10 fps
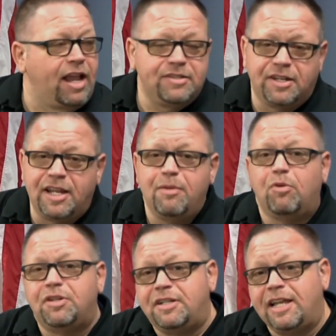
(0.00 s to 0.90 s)
ask a
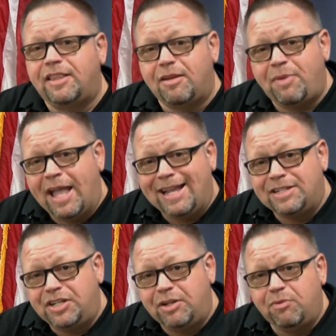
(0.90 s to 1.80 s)
neighbor to take that
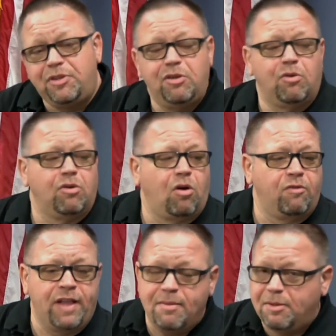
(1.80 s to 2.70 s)
package in with you, or, or
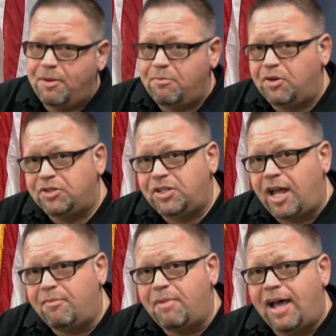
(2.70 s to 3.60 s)
a family member to
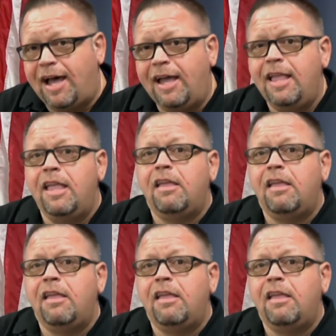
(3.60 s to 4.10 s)
stop by